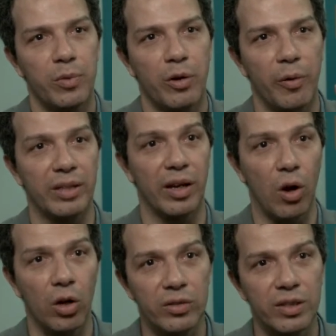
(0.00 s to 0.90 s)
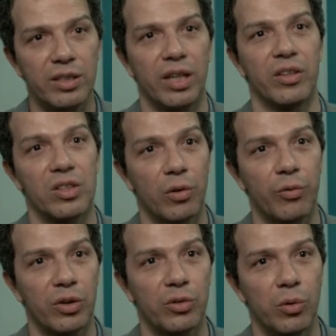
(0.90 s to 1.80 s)
create the content and the
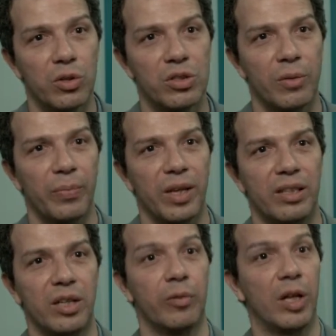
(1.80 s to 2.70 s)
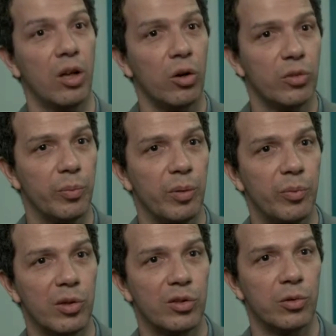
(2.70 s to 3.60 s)
software tools that will allow to
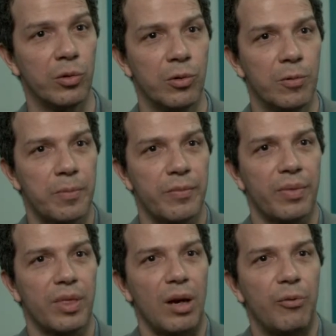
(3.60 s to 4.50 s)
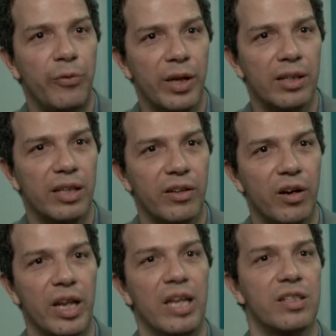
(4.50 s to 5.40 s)
people to feel that they
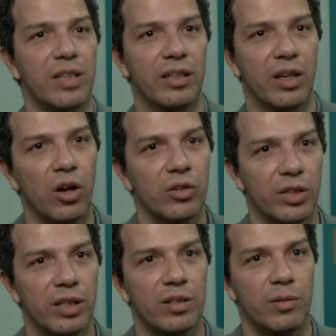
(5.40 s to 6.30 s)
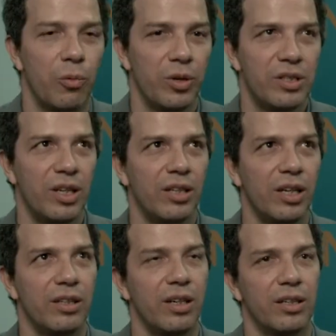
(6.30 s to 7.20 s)
are inside the content. We see
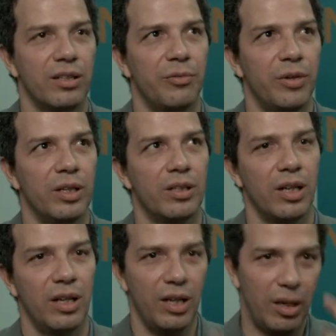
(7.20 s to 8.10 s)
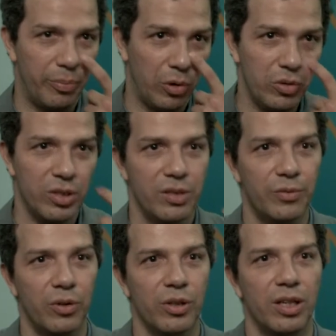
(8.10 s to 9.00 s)
that there are different approaches
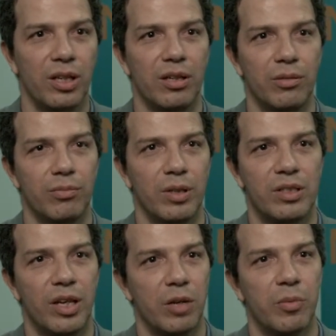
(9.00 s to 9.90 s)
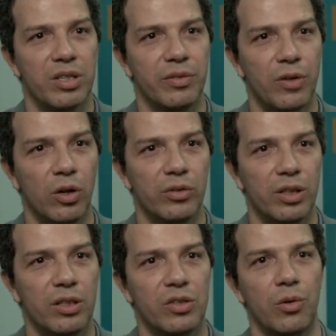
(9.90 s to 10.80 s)
for the, let's say, immersive
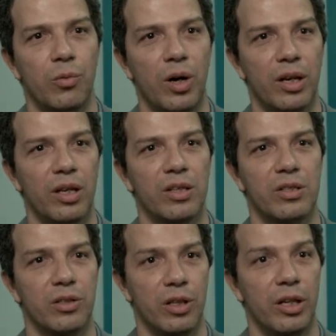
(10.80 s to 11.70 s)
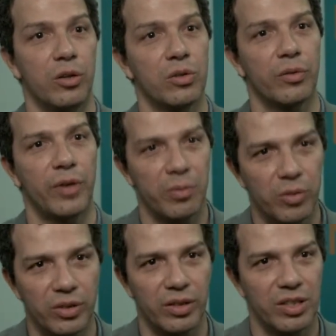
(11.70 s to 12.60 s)
content. So one is the use of
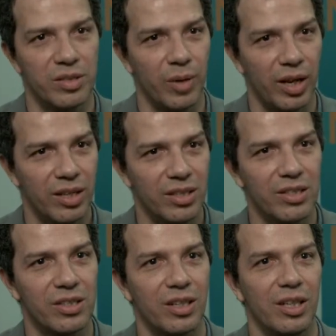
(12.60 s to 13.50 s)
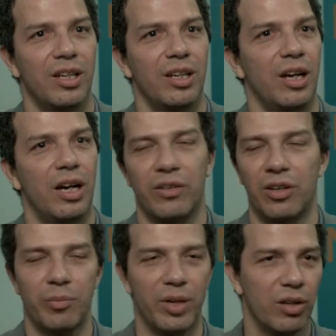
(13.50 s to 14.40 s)
head-mounted displays, and
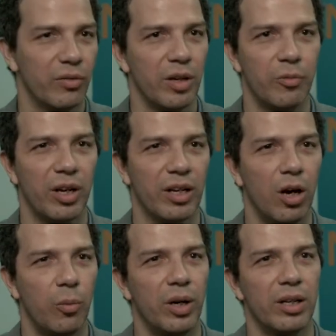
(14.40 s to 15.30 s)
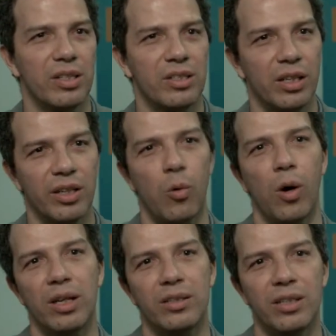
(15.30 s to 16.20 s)
there are many of them right now, but still the
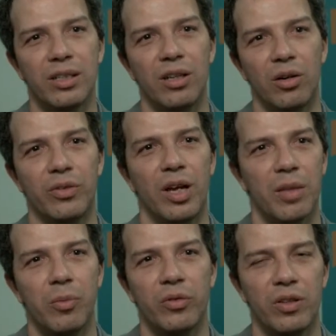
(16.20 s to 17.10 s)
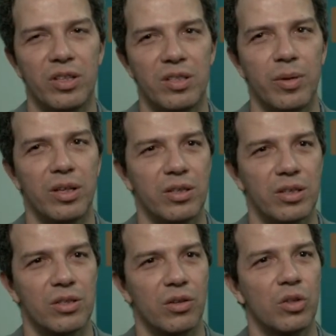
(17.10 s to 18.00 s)
quality of the head-mounted displays
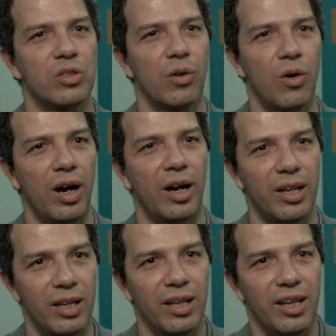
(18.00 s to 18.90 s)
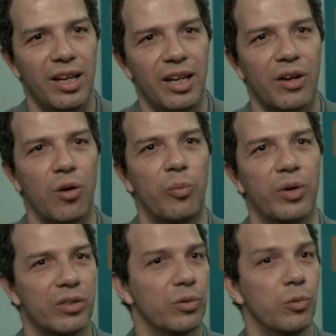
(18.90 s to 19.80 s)
is not so high
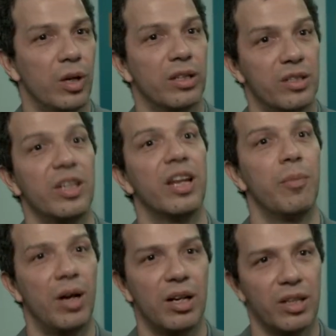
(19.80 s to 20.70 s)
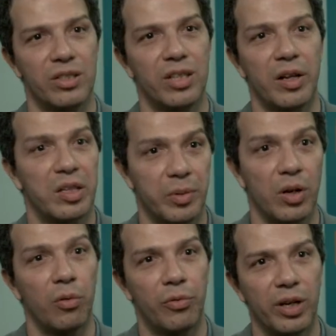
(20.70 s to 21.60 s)
compared to what cinema itself has
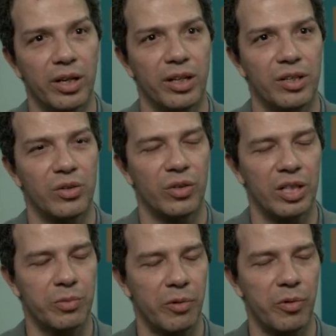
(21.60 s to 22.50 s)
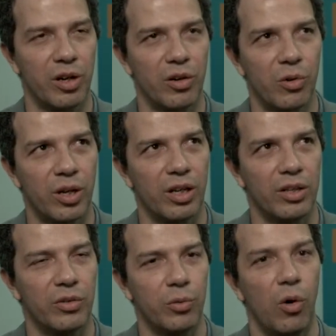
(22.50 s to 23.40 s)
been offering. So that's why we are looking
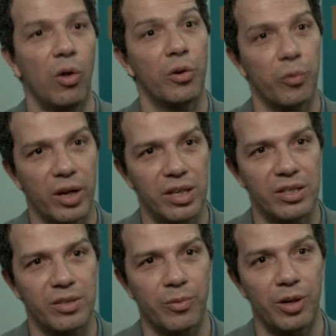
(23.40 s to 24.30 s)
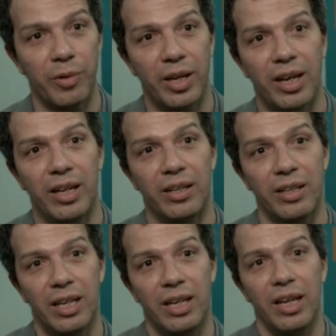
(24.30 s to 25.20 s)
into other ways where we
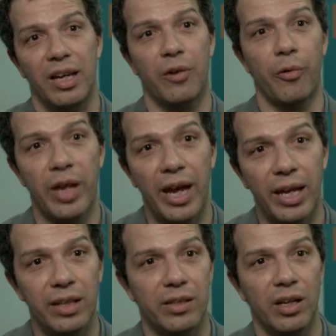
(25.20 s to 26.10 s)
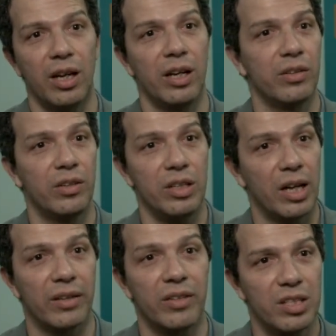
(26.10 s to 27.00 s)
can create
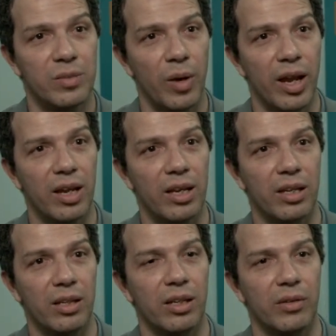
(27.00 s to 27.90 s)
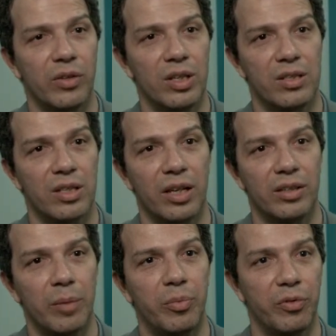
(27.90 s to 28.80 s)
and display this
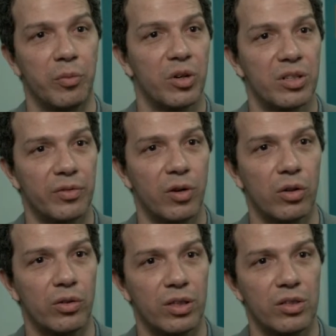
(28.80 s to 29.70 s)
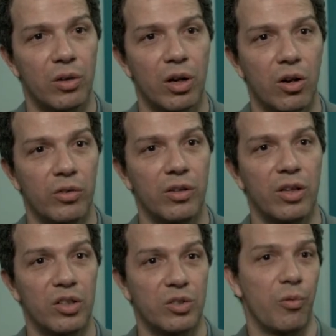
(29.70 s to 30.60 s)
type of immersive content, so a content
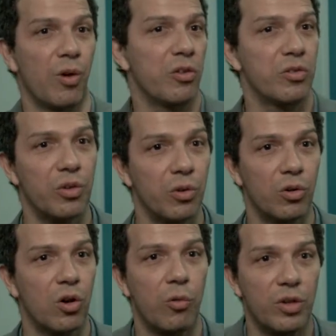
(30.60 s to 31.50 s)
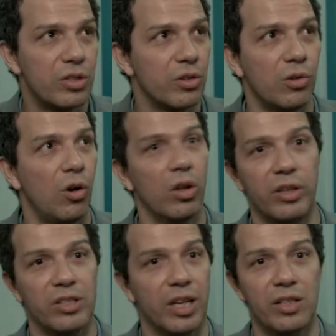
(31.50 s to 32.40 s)
that surrounds you, covers you, all
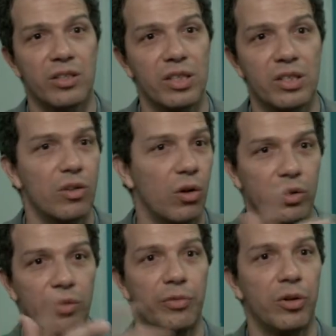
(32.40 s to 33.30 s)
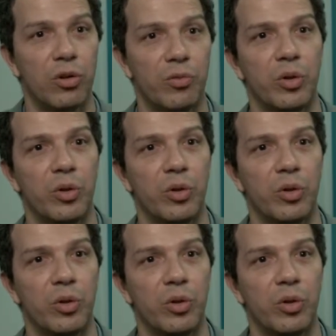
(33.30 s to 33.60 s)
the senses, all the field of